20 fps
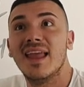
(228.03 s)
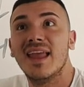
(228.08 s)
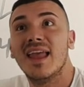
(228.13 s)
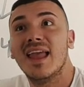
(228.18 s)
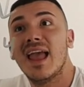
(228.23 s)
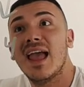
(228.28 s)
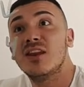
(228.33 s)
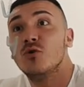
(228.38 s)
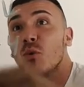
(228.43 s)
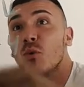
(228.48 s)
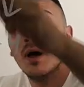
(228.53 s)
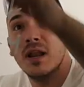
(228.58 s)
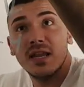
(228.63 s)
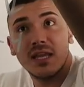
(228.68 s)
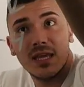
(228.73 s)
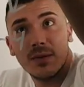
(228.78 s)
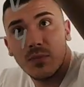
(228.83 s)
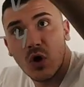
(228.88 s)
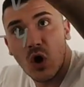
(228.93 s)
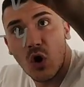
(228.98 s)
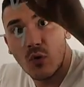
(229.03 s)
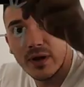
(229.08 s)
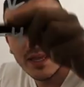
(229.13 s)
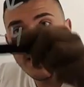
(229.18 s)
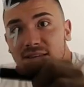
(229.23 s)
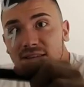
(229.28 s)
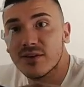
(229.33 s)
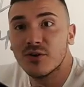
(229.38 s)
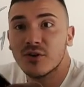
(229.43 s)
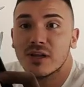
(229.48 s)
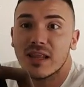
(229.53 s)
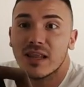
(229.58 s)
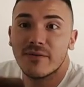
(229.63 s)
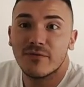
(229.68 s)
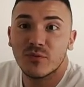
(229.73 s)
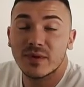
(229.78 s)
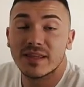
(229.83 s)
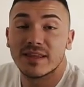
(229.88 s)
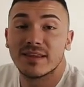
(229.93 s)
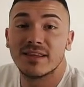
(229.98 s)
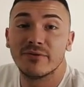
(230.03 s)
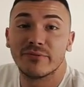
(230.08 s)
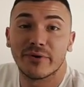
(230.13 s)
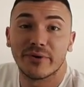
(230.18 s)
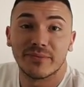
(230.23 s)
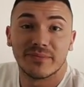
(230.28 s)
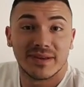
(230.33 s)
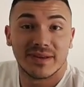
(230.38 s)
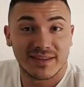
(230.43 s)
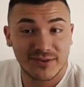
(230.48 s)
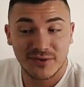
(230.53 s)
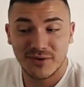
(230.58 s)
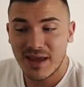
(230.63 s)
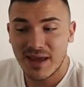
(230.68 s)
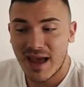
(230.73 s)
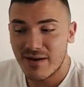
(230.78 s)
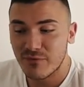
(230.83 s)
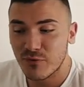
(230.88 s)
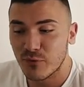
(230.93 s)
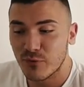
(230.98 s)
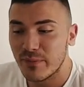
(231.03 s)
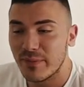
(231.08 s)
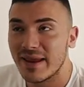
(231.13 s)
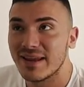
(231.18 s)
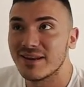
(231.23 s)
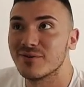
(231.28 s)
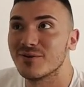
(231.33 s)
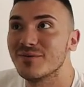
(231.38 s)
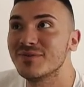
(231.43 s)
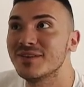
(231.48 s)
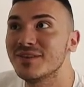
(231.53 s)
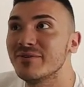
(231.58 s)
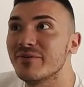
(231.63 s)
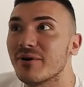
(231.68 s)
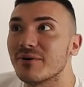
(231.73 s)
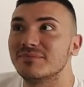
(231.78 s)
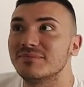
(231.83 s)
And you want to keep going until you're left with 0, until you have a remainder of 0.